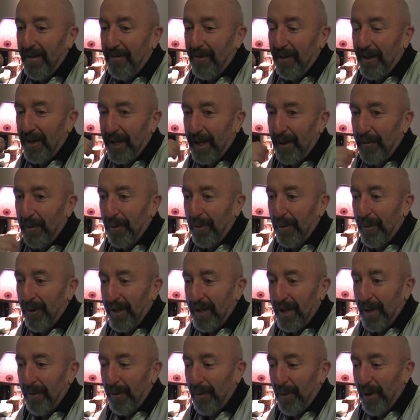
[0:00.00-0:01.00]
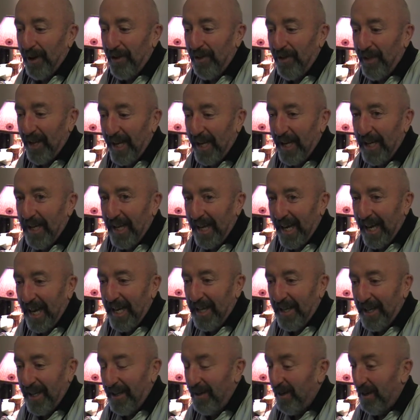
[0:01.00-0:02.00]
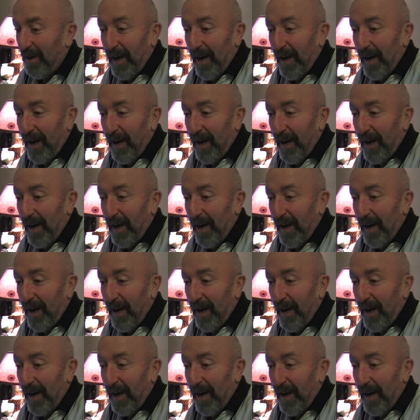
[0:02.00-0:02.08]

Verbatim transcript: for a couple couple weeks, like like I did.